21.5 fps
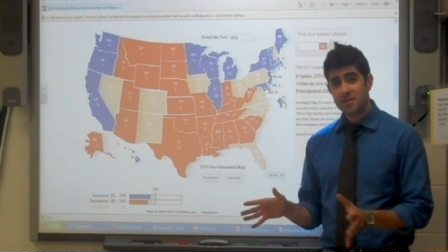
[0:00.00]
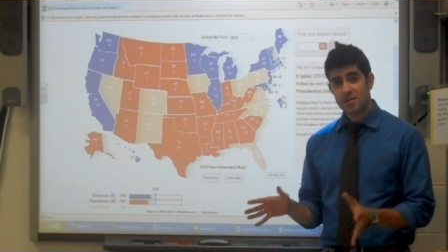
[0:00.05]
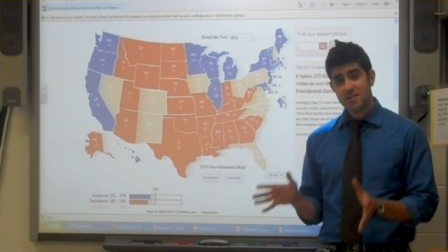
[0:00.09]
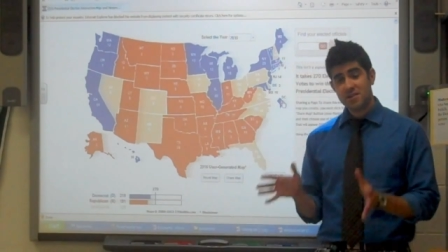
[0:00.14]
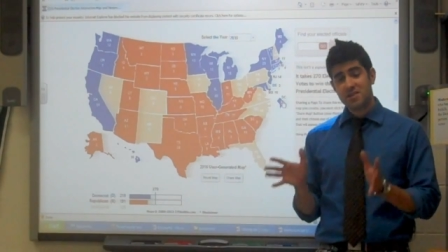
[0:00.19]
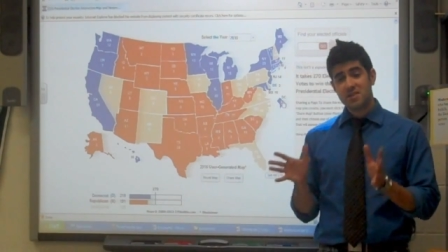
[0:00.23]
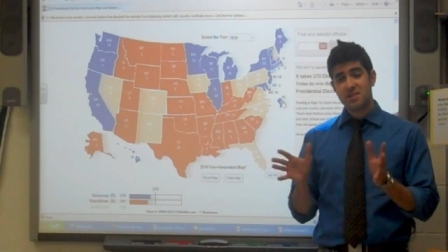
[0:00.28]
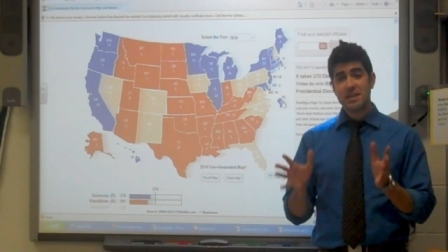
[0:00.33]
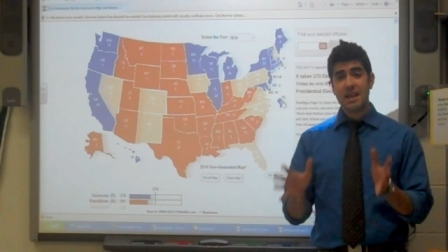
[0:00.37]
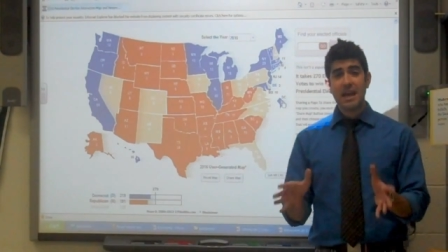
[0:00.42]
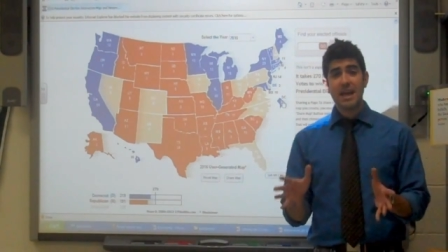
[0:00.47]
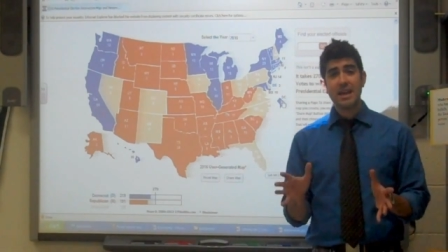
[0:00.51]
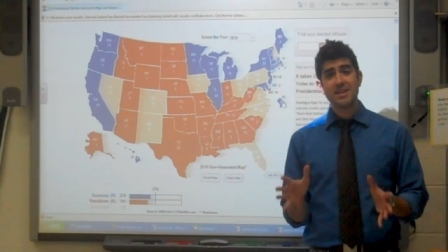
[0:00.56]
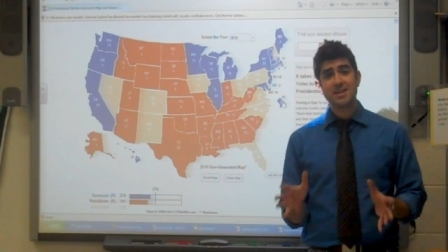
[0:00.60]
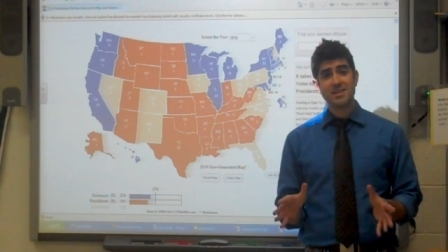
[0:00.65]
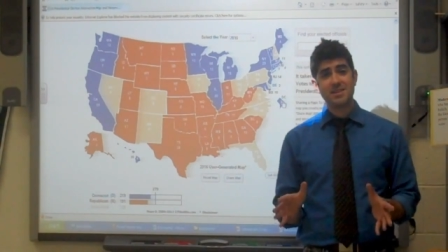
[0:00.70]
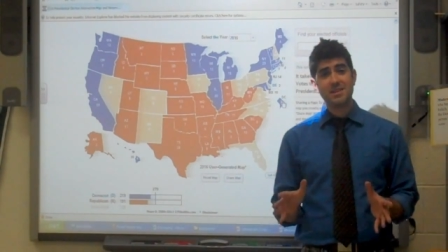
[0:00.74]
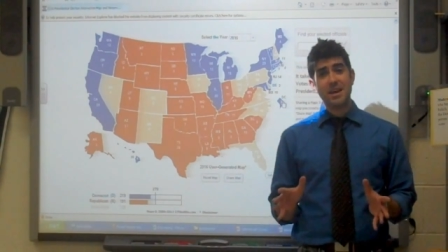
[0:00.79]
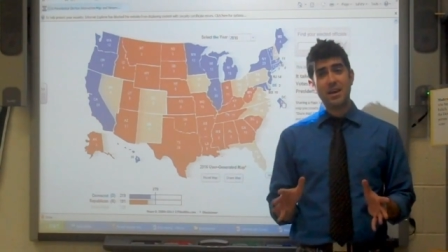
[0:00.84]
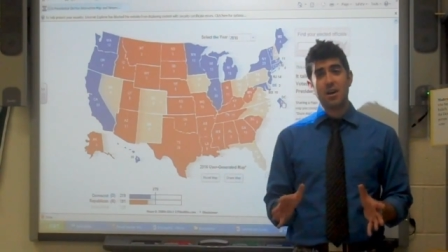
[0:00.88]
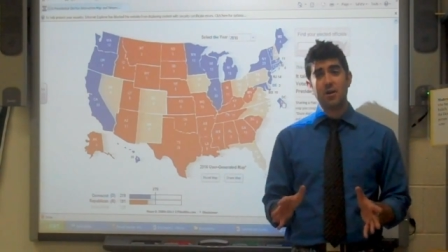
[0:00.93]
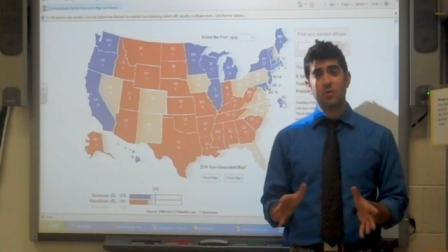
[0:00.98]
to
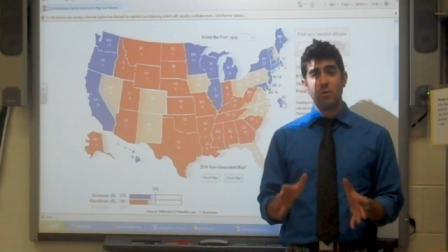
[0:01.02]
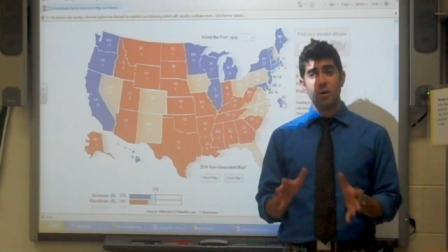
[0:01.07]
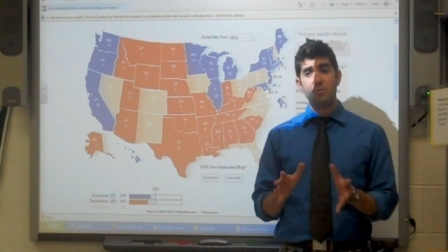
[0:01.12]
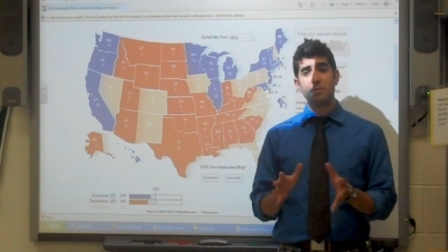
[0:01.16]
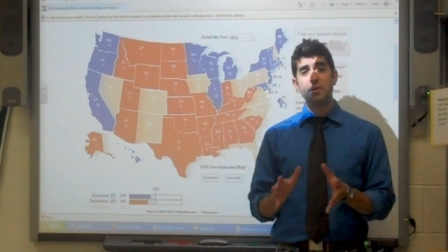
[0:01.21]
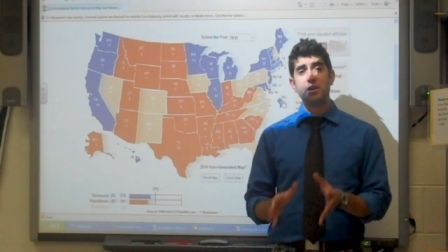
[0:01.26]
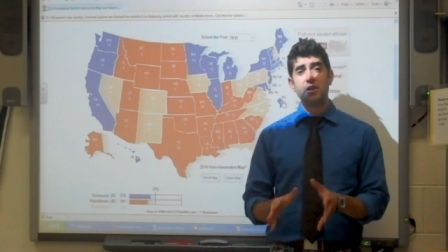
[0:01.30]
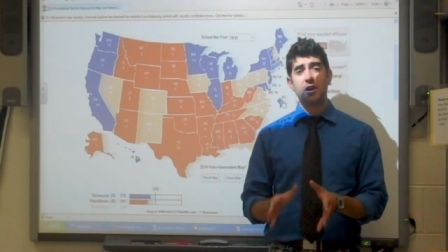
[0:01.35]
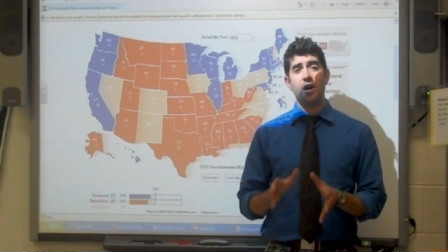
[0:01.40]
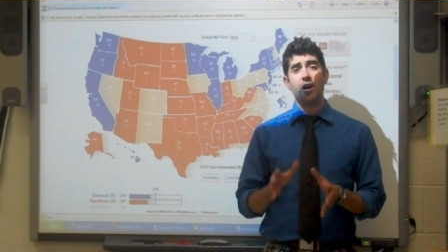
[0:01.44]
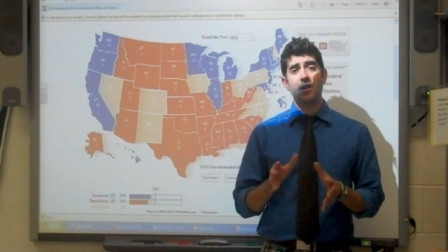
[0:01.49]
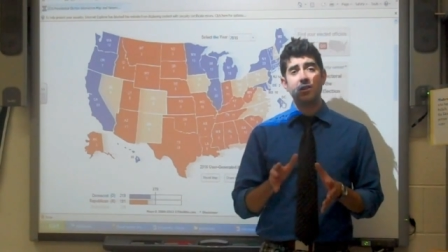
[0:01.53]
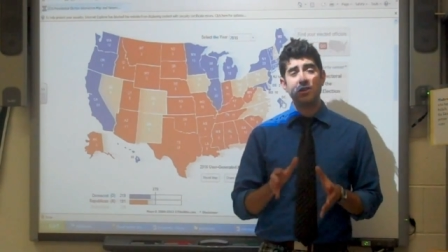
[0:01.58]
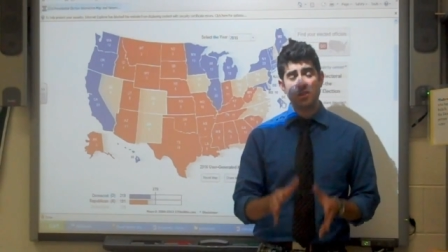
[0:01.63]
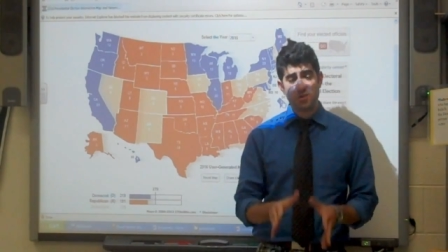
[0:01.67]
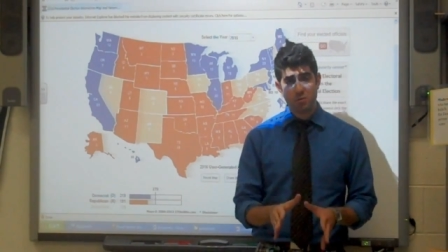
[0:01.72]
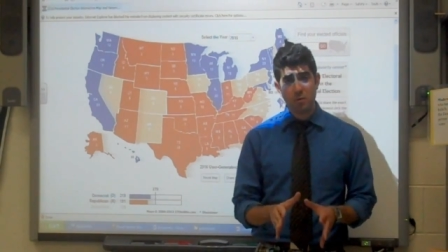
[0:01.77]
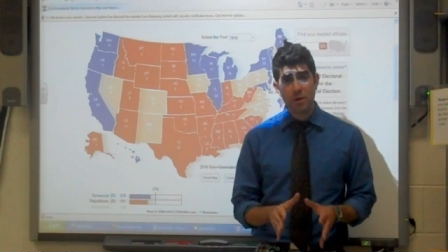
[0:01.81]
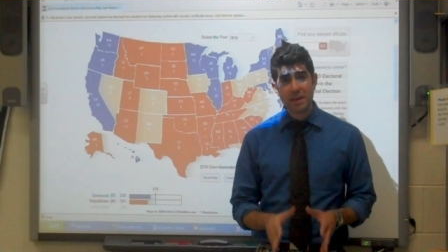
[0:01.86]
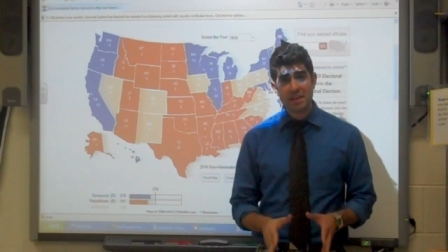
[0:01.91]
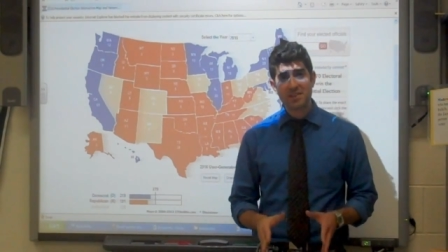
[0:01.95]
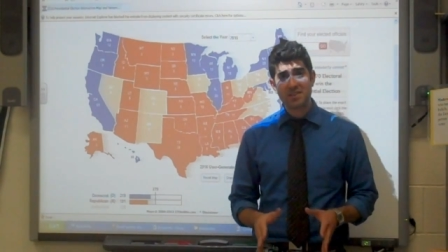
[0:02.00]
states that are what we call
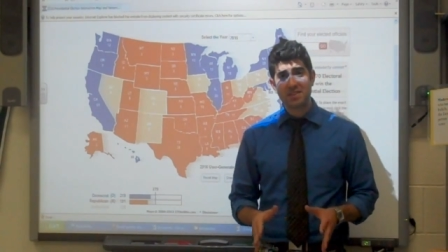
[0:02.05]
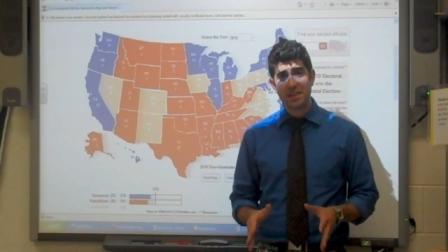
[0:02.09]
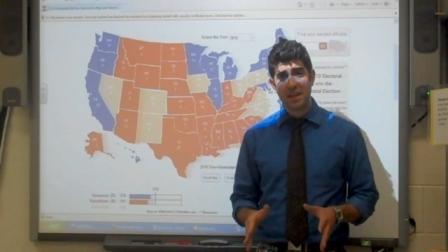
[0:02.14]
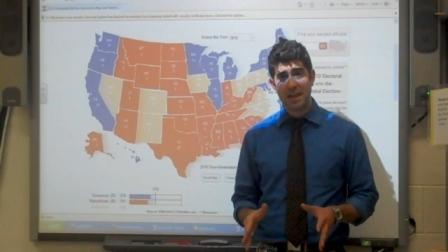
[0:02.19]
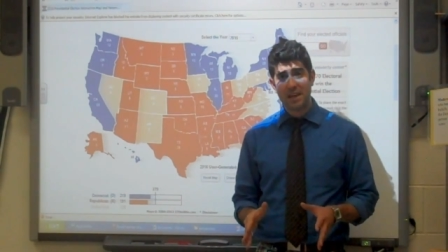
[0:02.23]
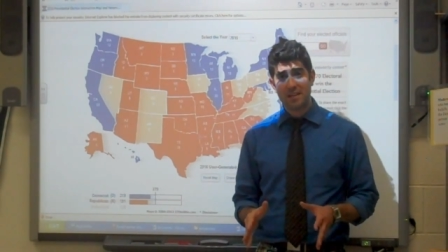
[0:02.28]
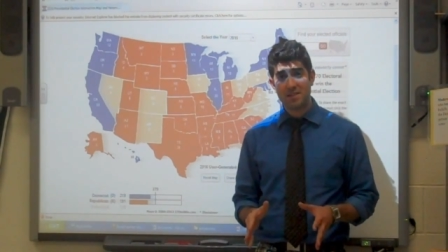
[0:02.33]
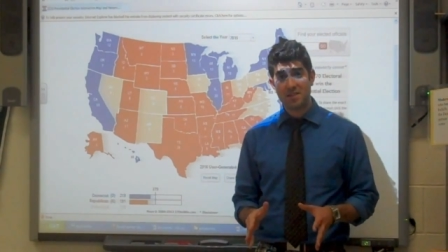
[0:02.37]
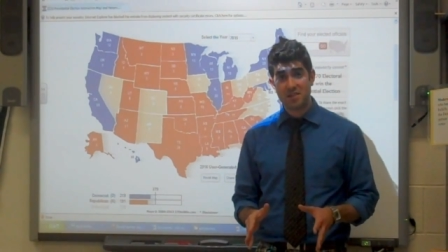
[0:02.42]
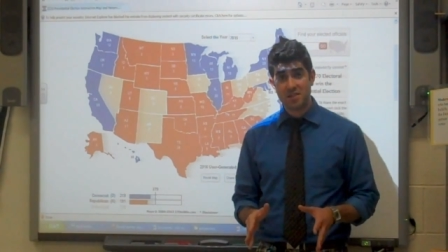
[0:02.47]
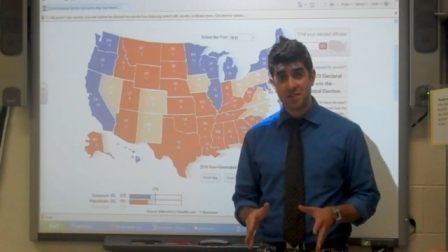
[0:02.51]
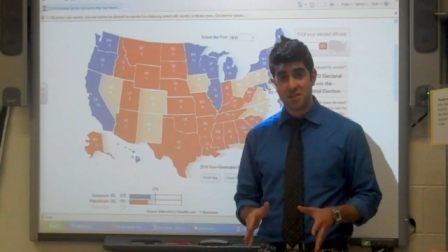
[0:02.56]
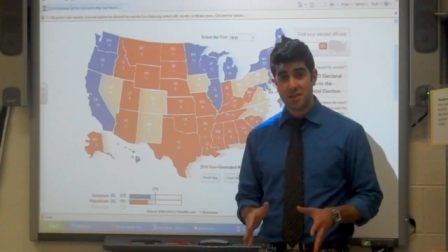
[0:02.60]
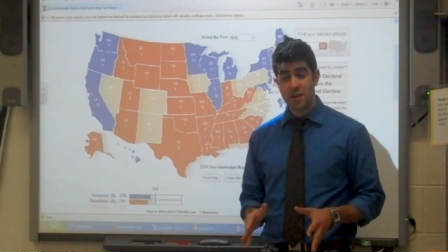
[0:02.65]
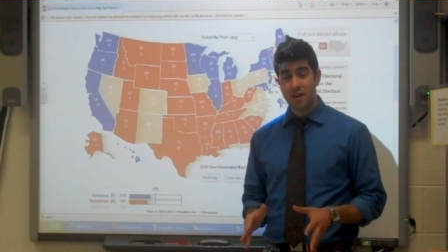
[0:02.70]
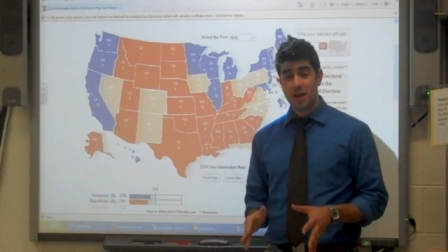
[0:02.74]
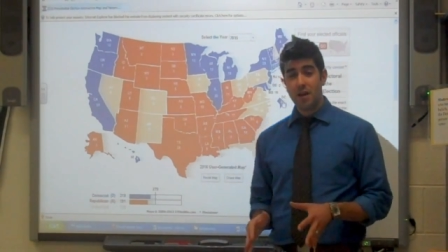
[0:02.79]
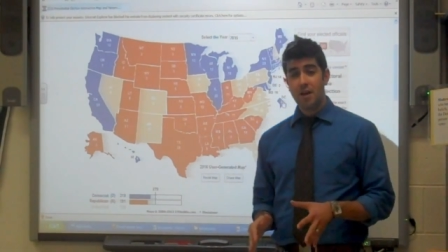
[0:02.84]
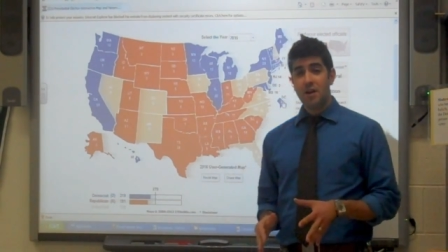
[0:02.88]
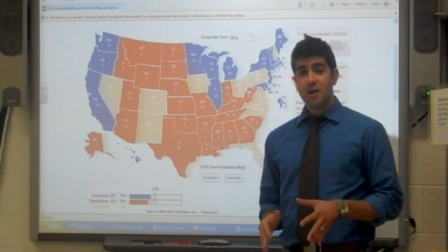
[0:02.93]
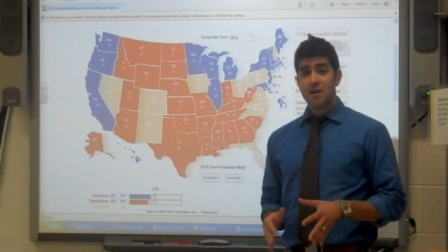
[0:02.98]
swing states.